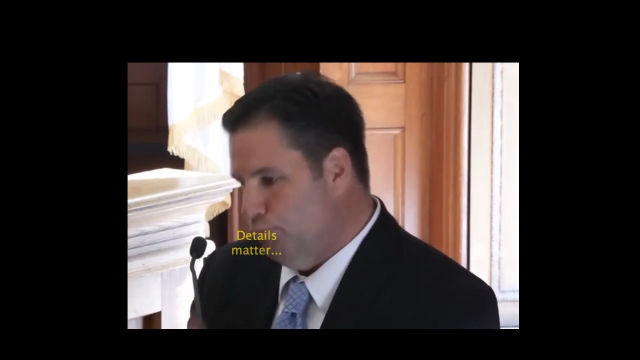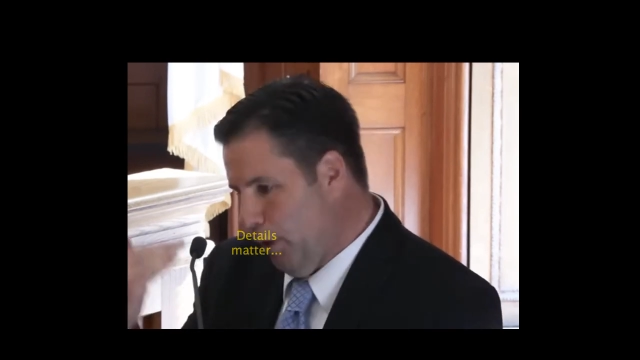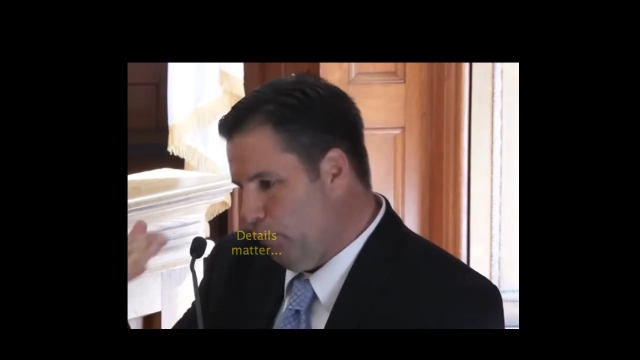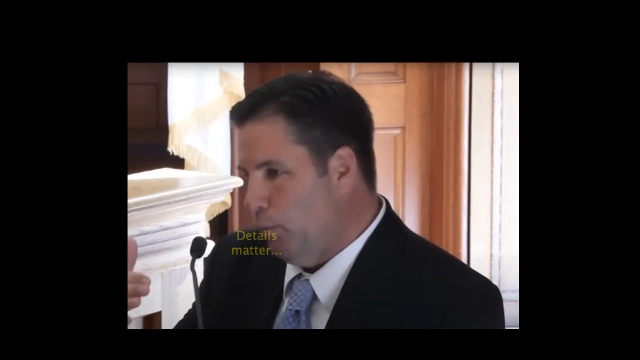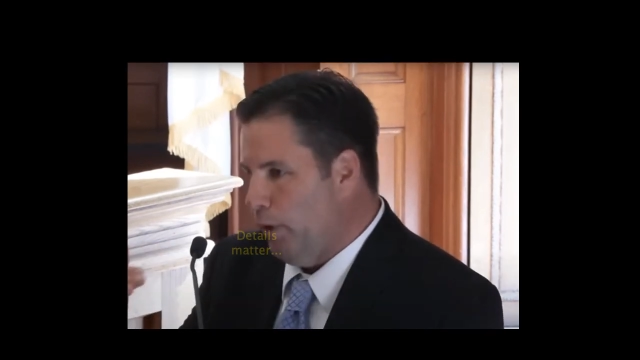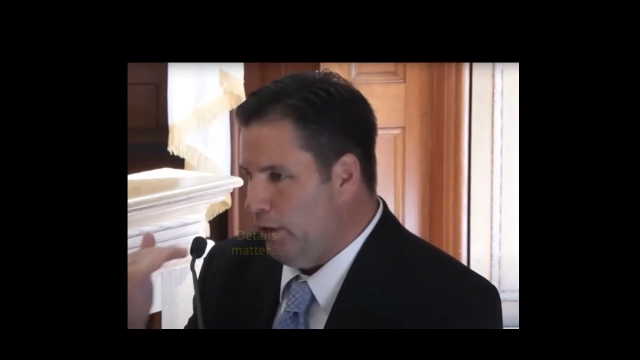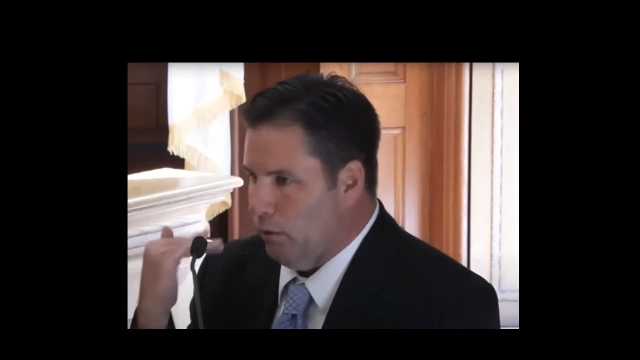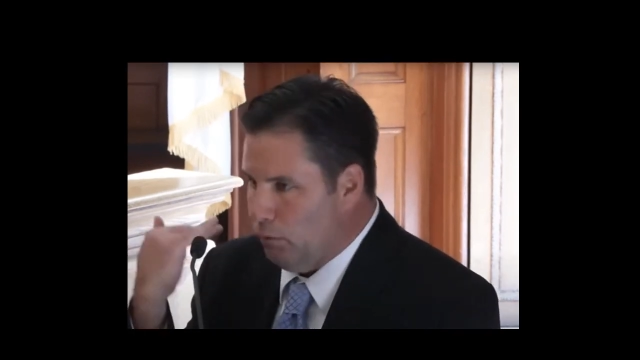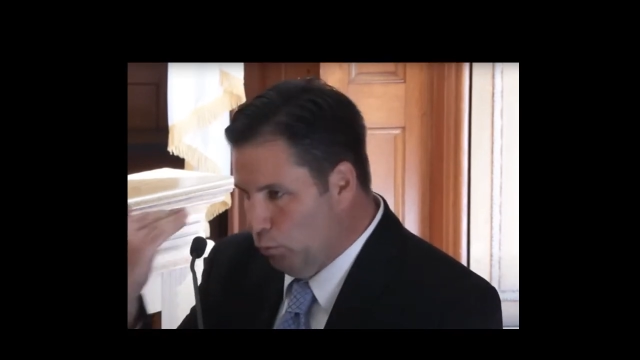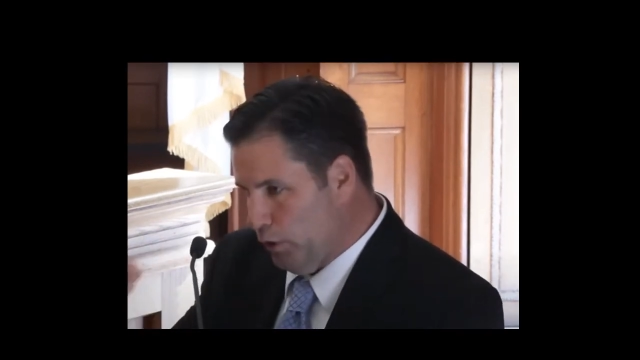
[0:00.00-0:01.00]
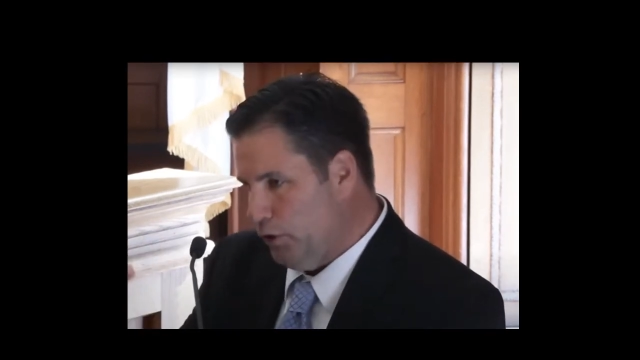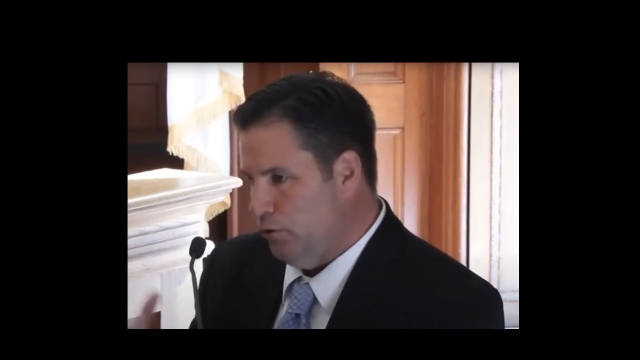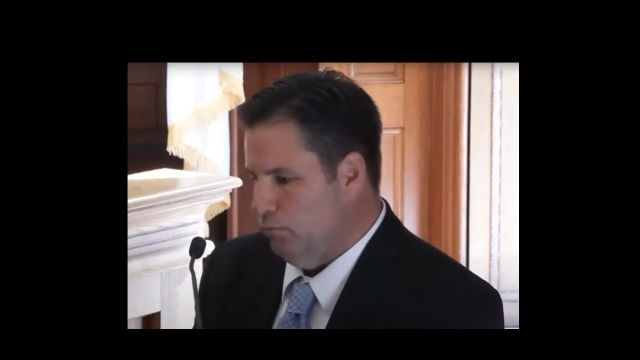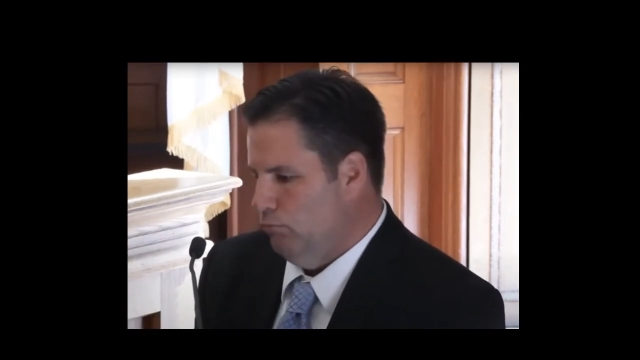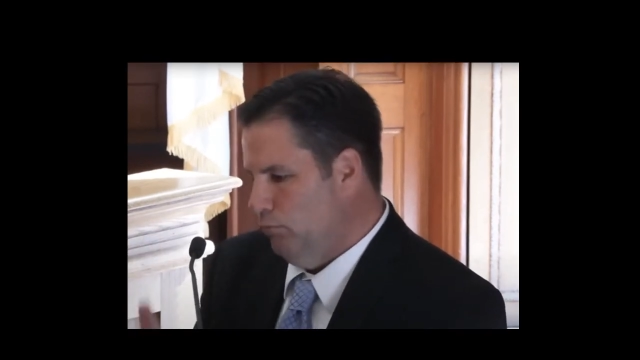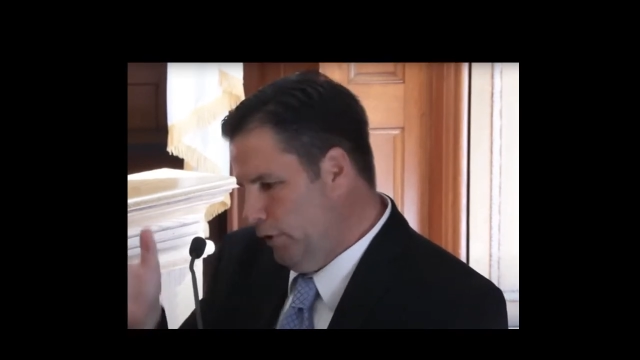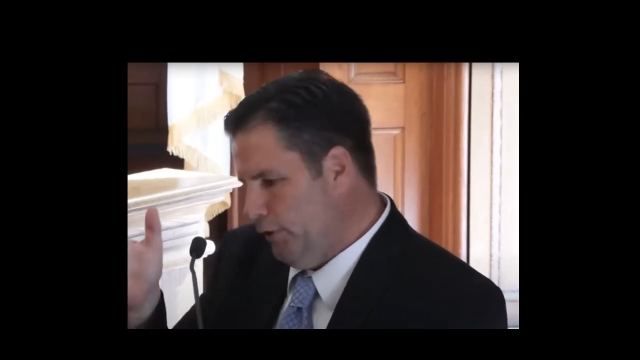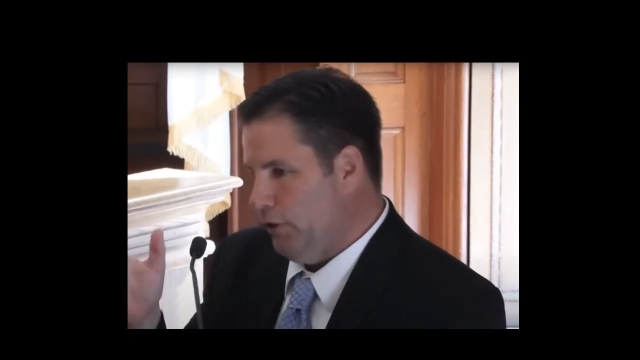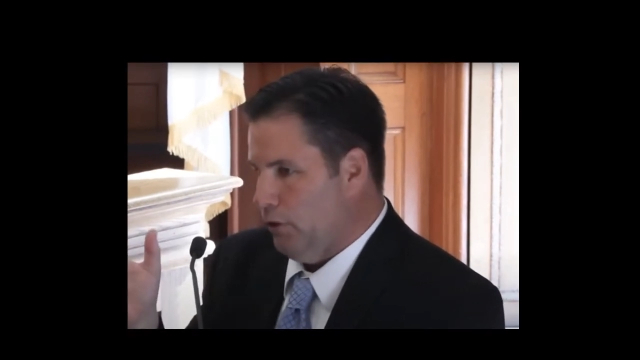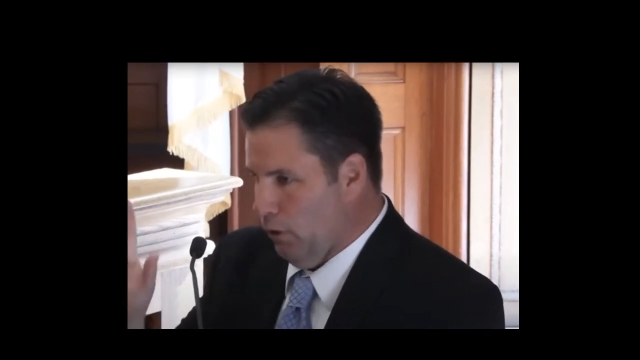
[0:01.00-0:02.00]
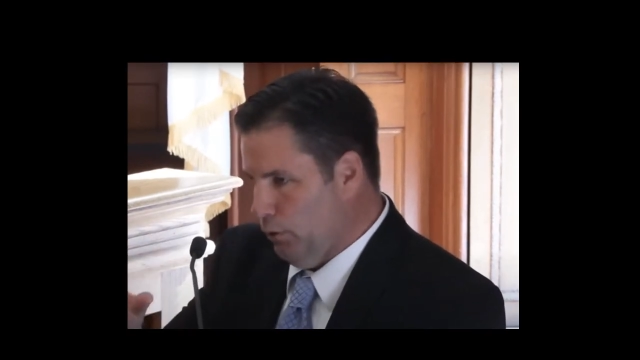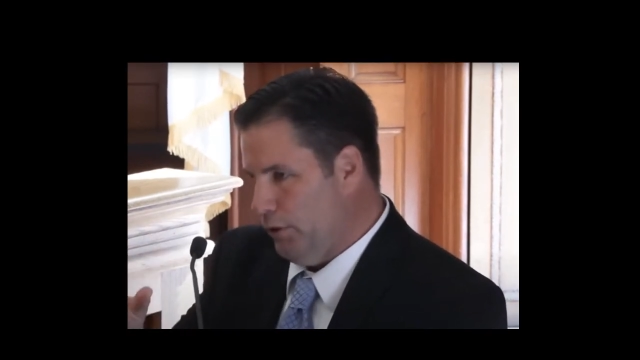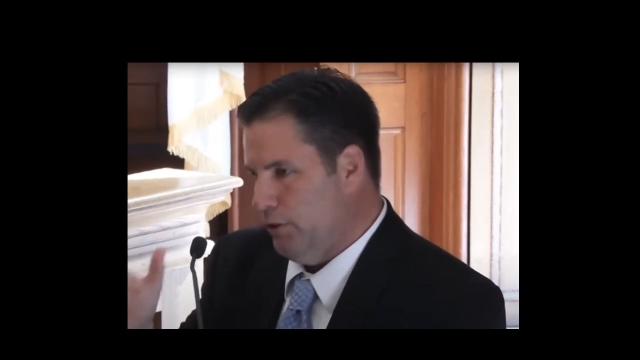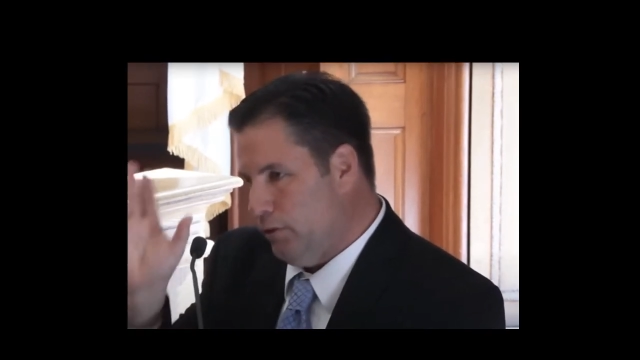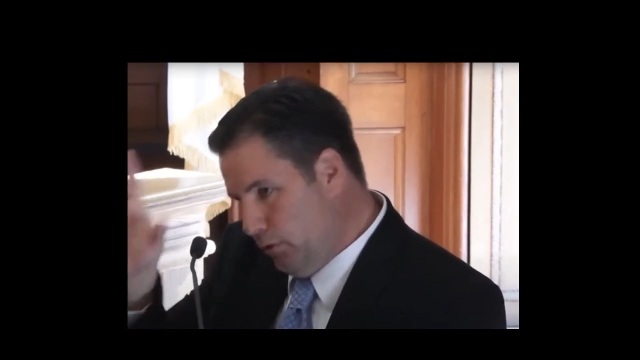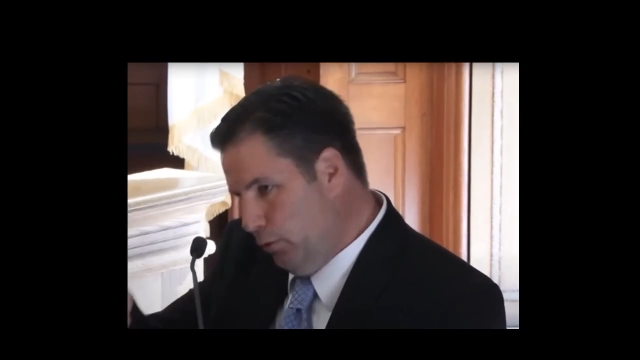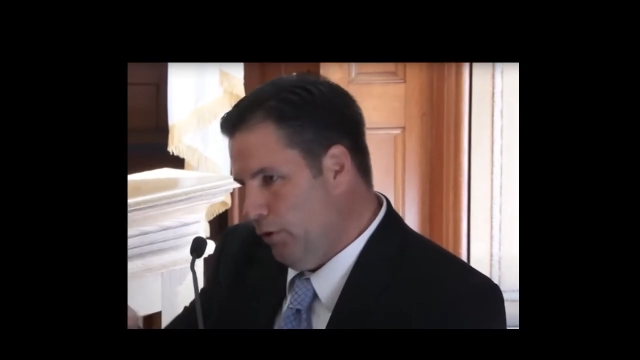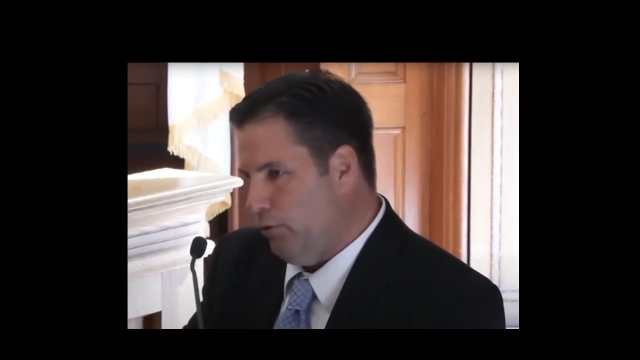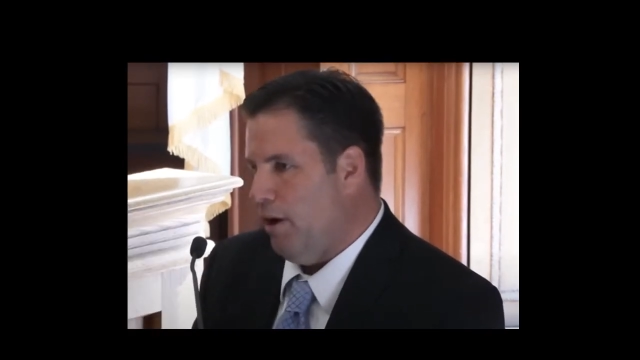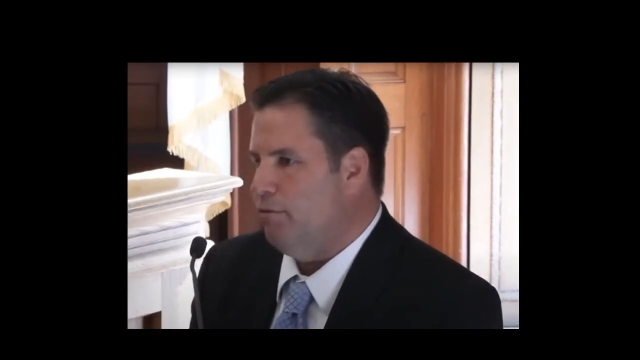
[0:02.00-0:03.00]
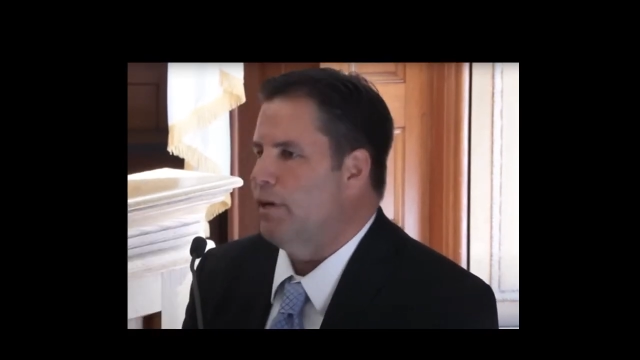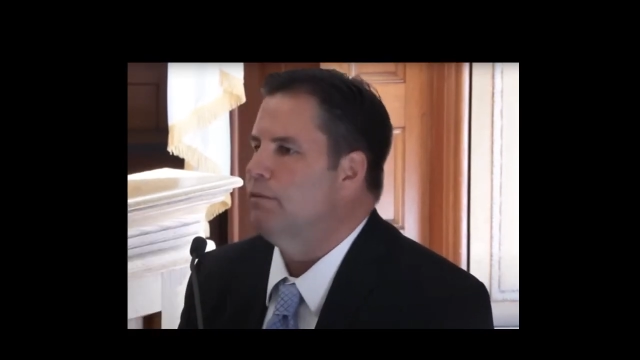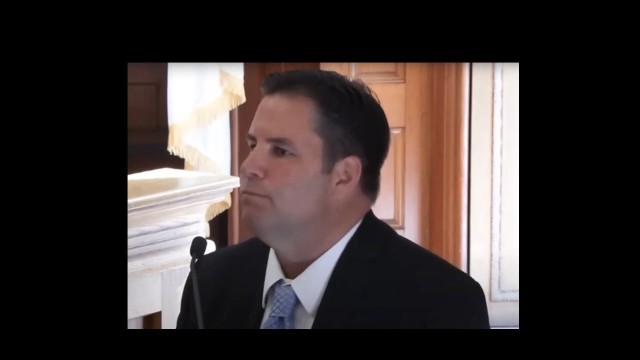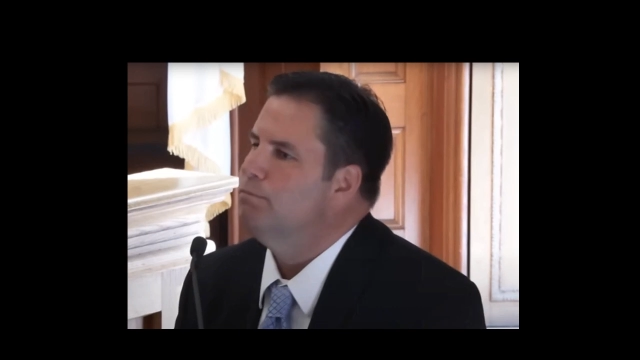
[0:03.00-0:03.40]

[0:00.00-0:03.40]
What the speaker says: bedroom window, which is the closest to the driveway.